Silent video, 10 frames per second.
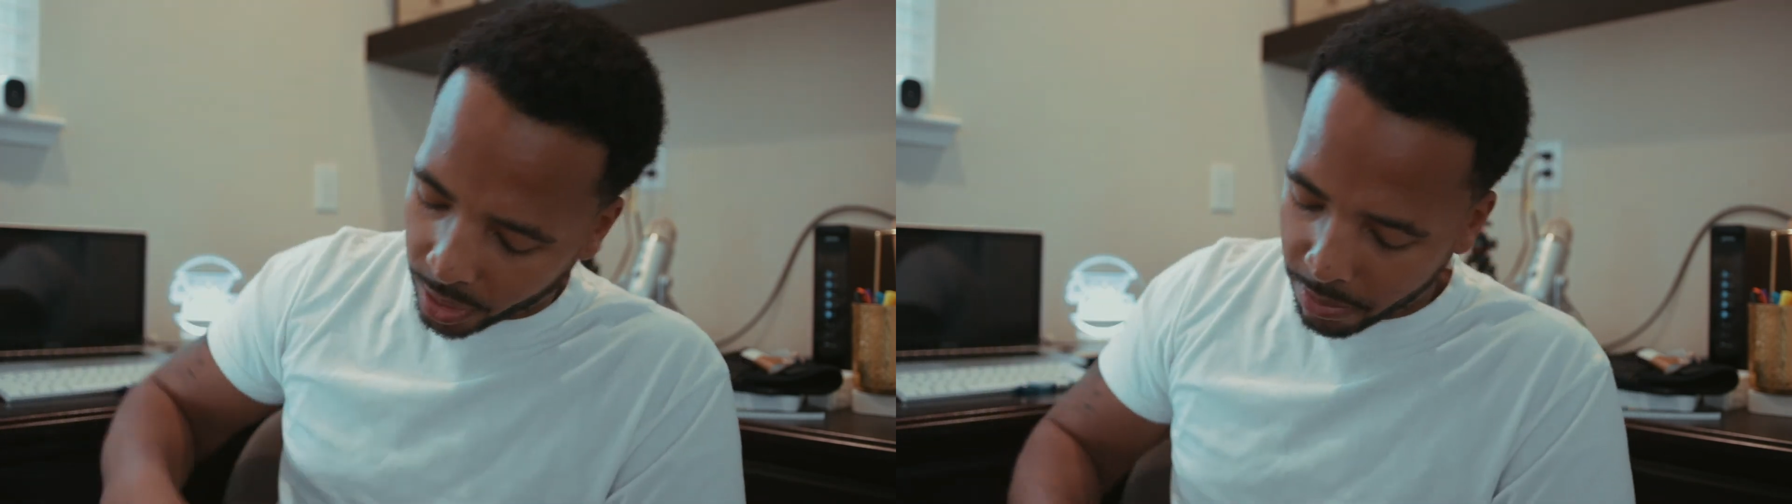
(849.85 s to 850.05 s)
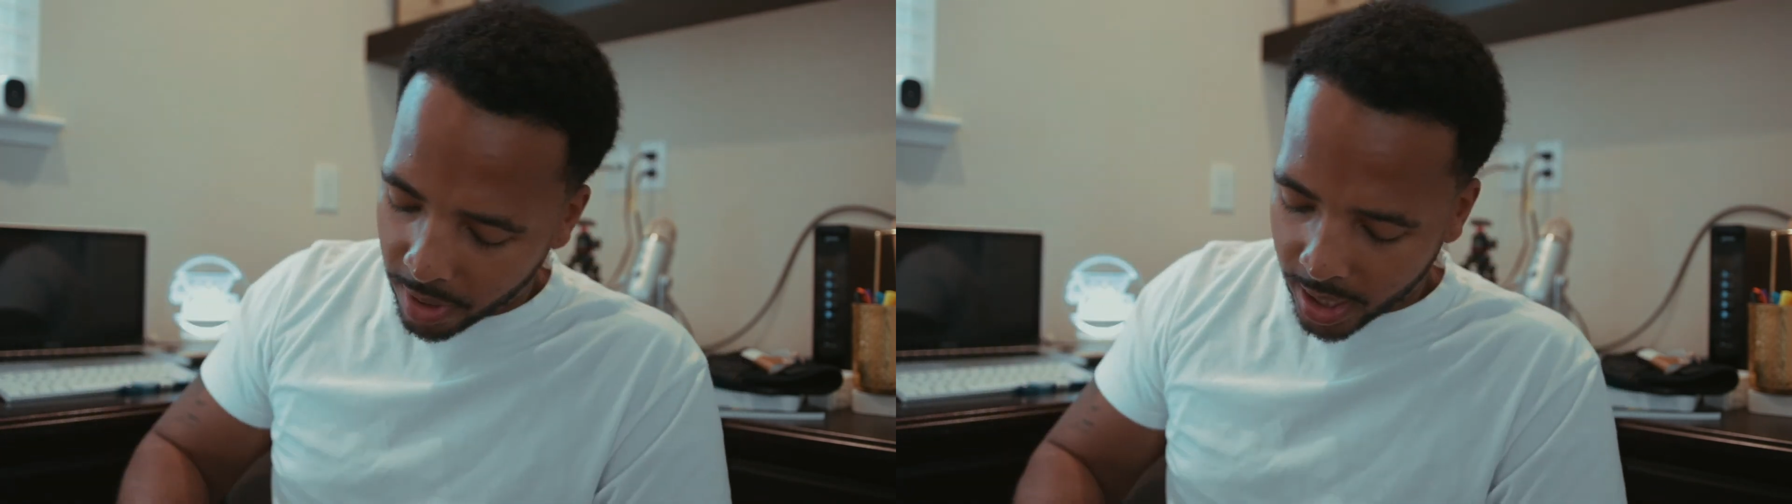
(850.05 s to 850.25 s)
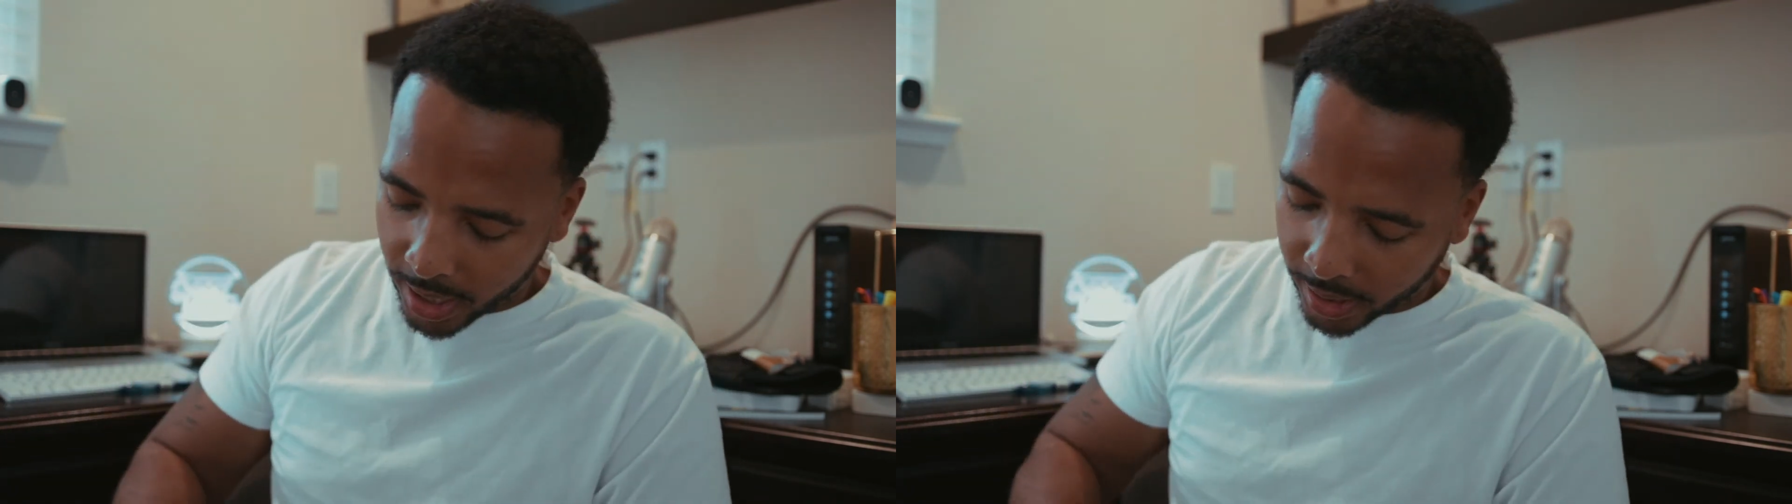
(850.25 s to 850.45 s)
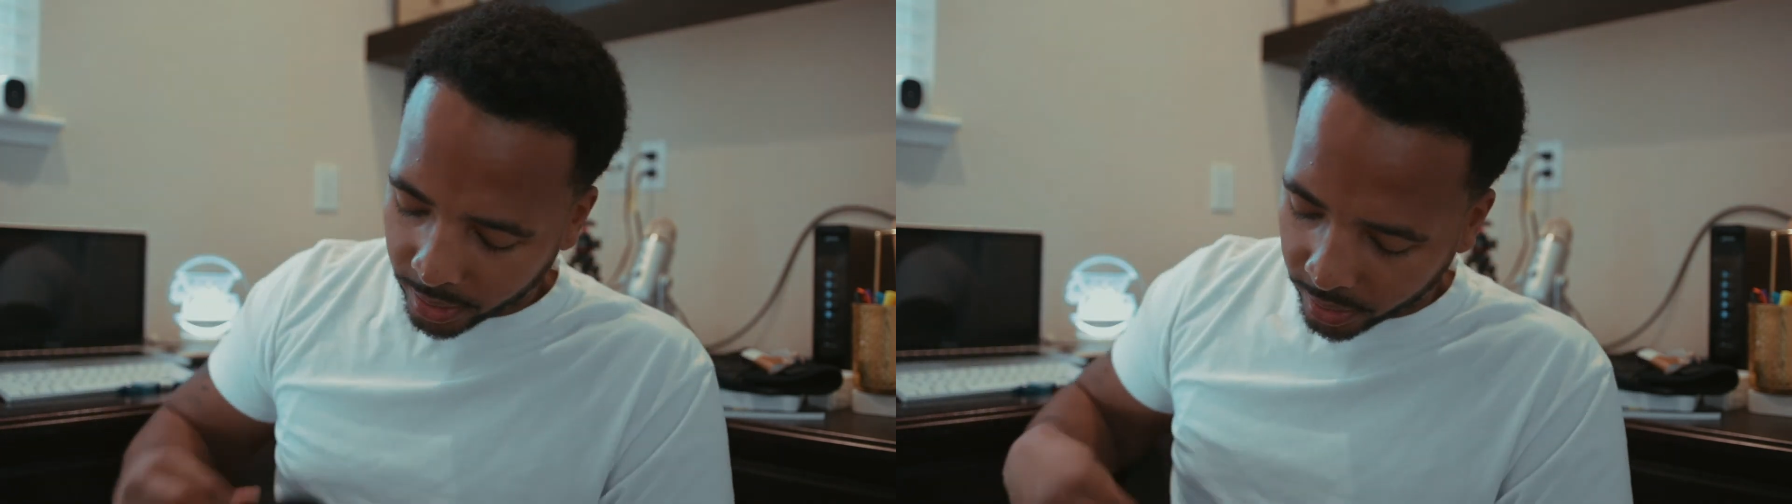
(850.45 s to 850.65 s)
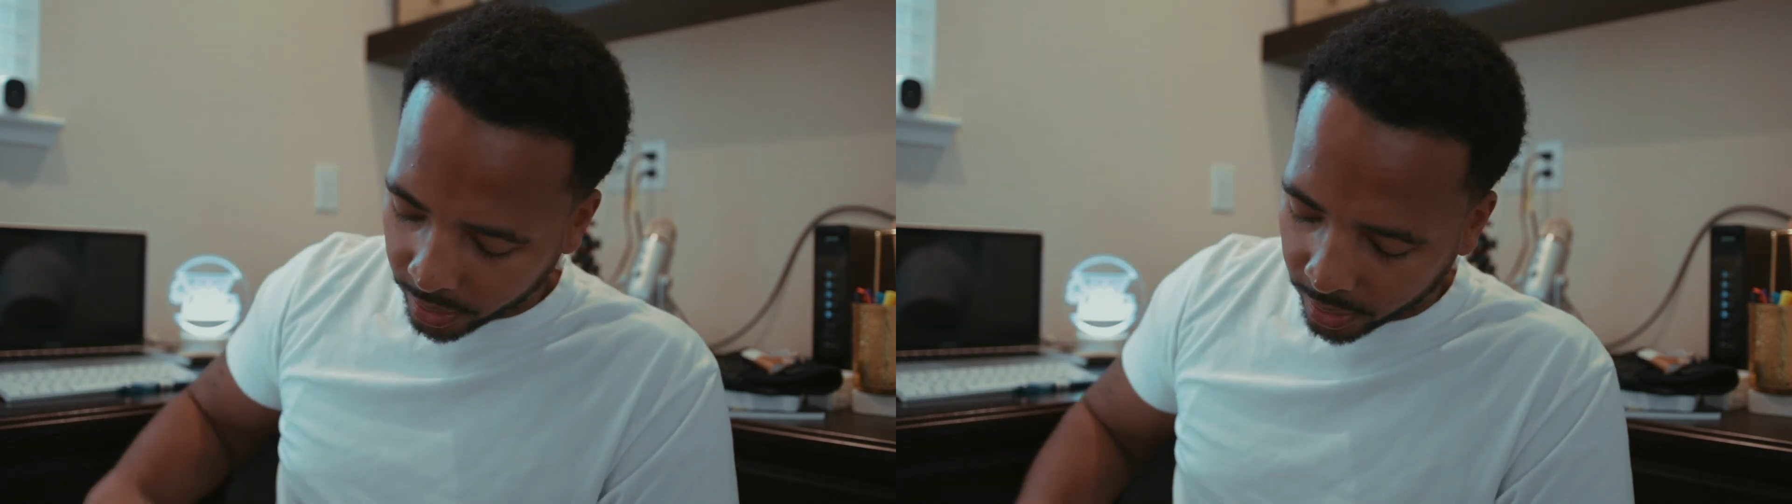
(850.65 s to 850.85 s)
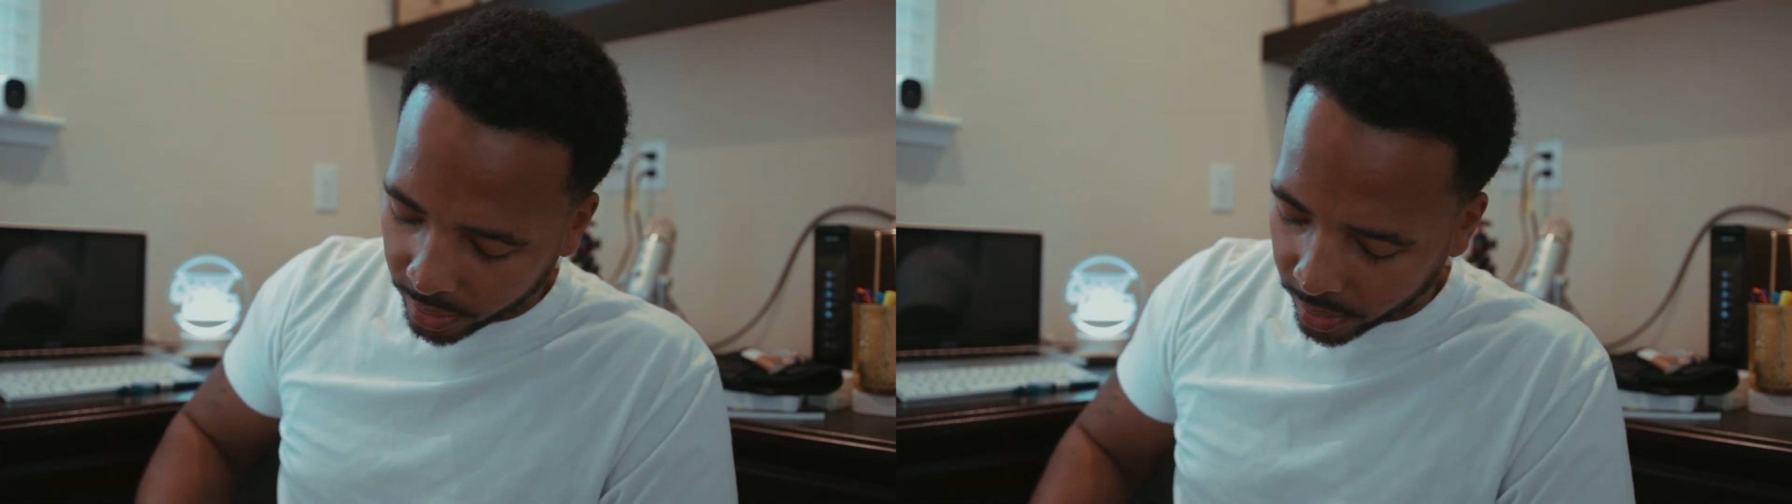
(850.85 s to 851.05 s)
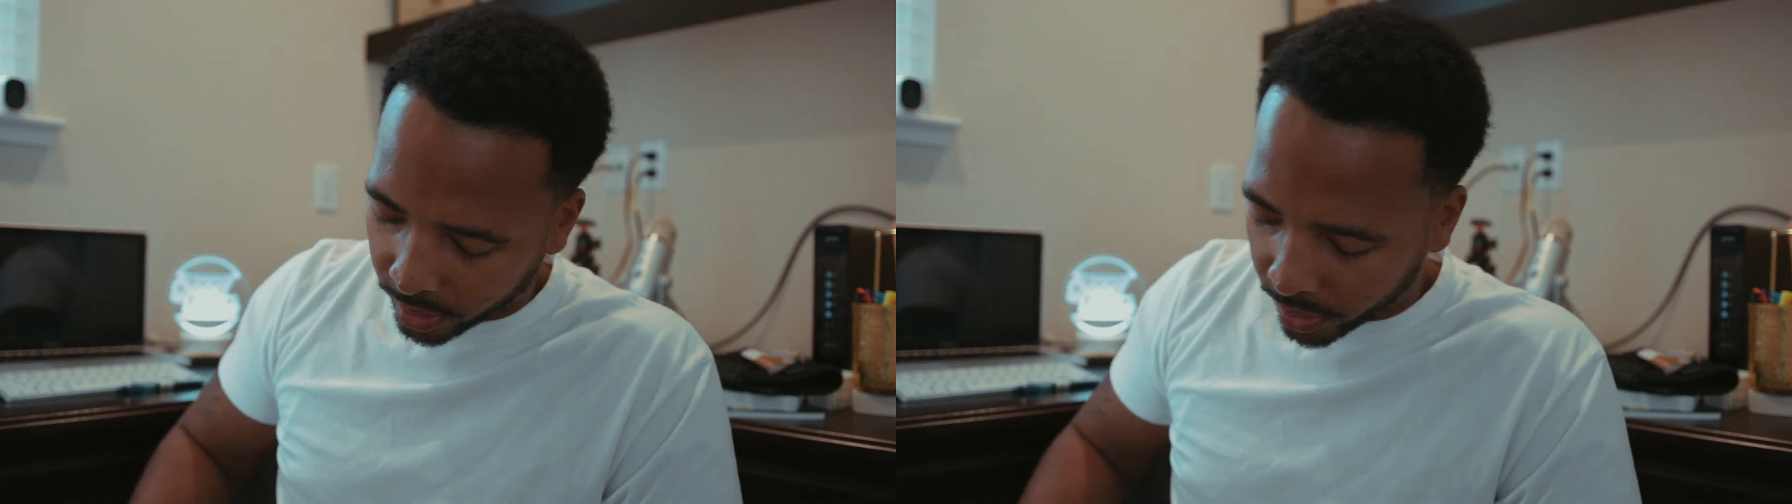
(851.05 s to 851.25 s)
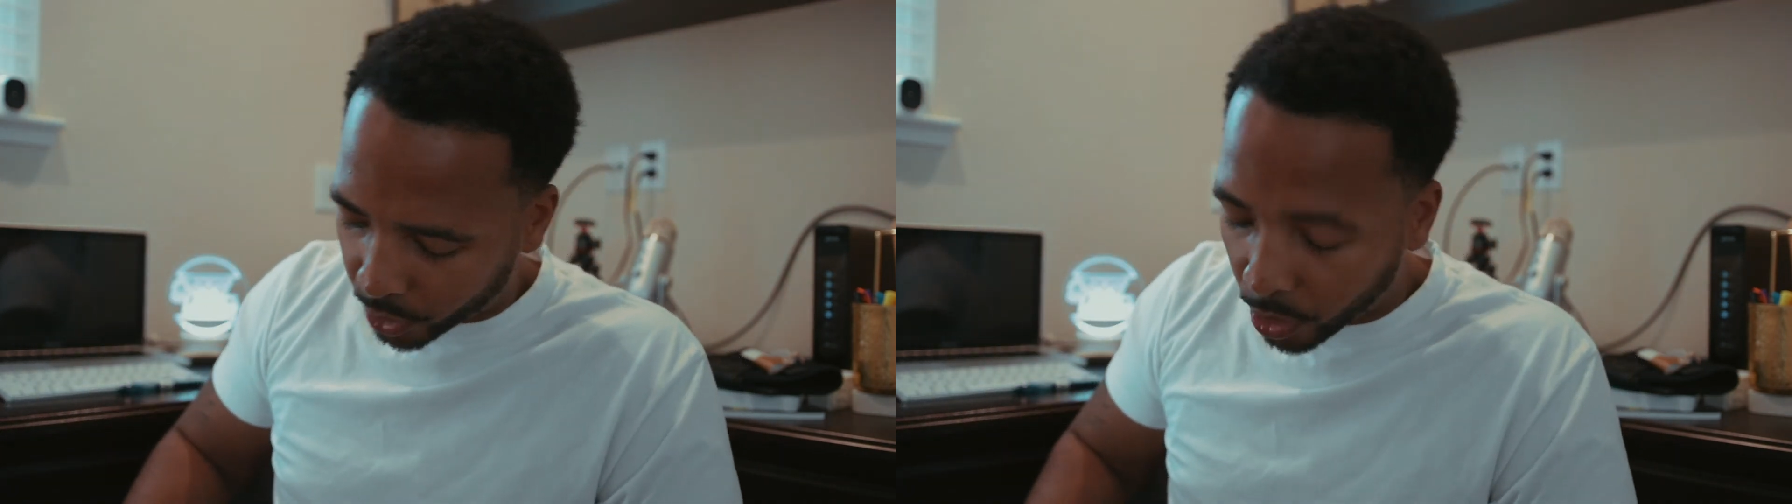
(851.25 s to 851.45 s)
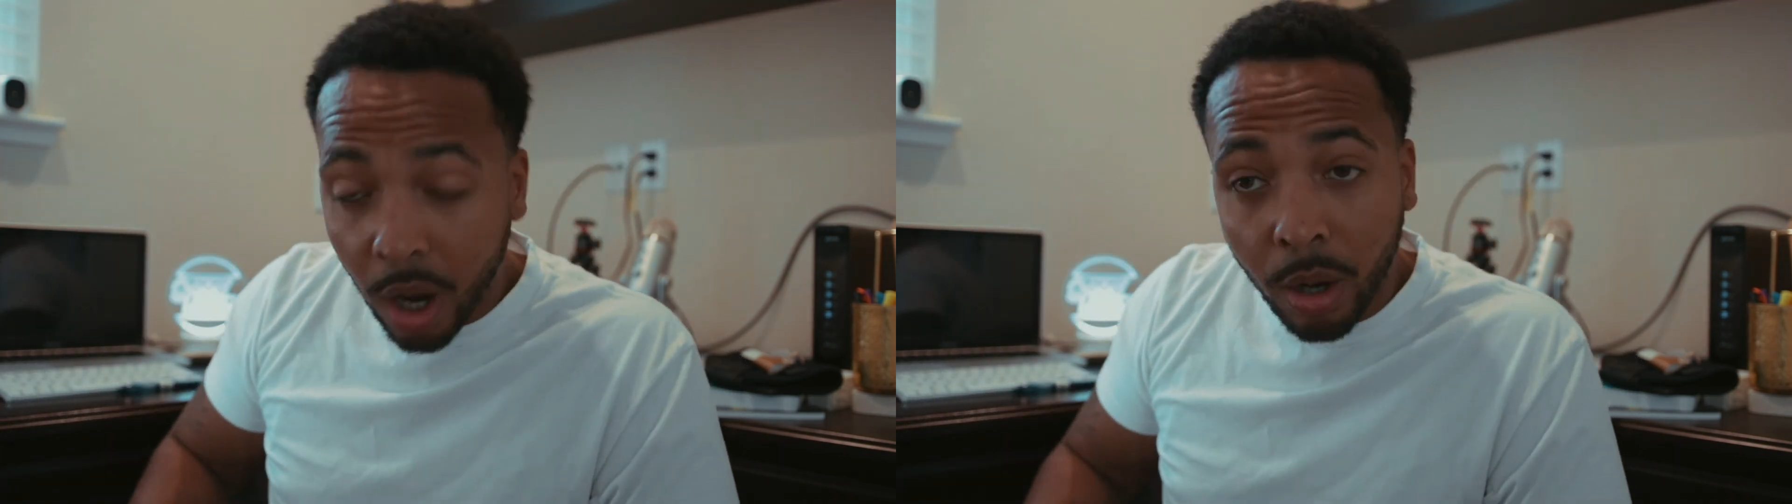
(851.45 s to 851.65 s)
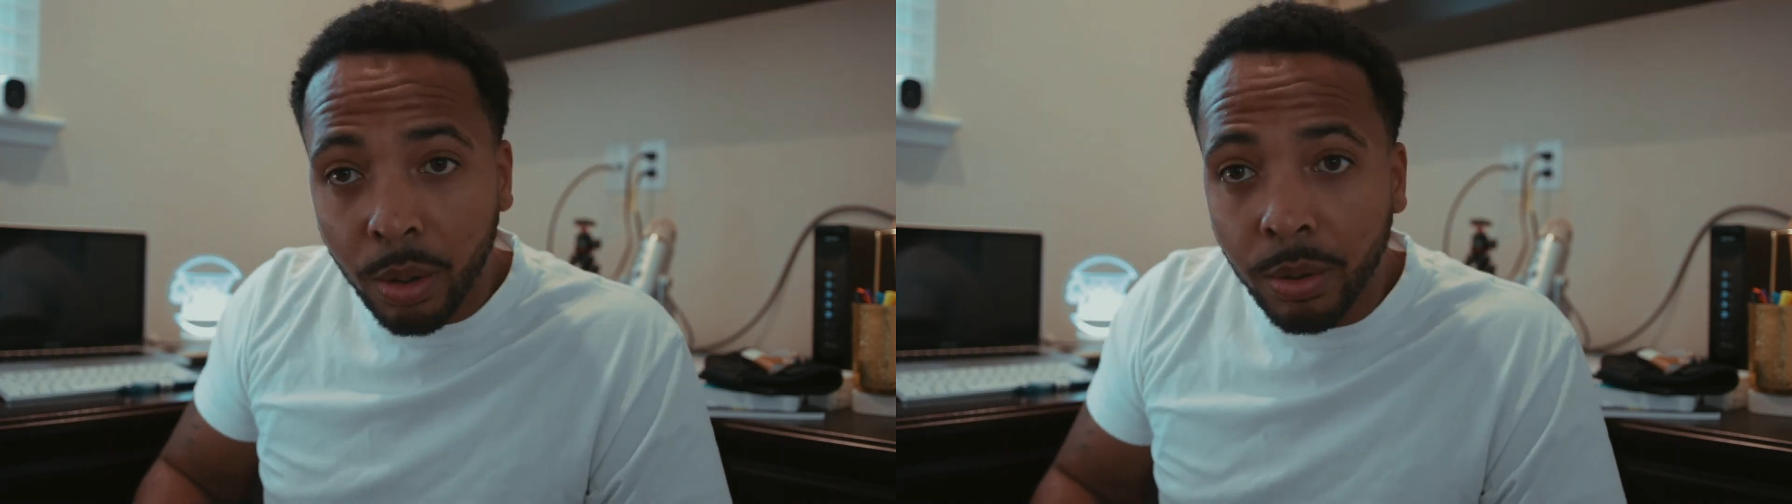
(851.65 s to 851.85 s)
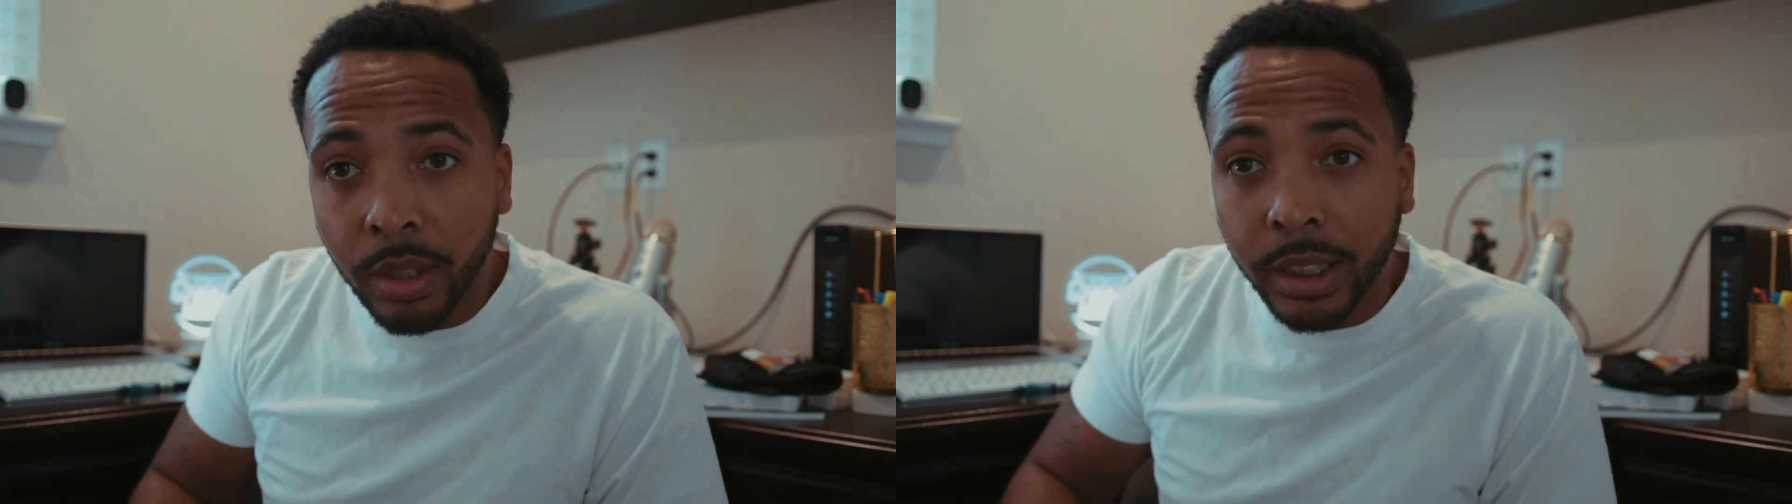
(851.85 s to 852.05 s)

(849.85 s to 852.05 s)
my drone.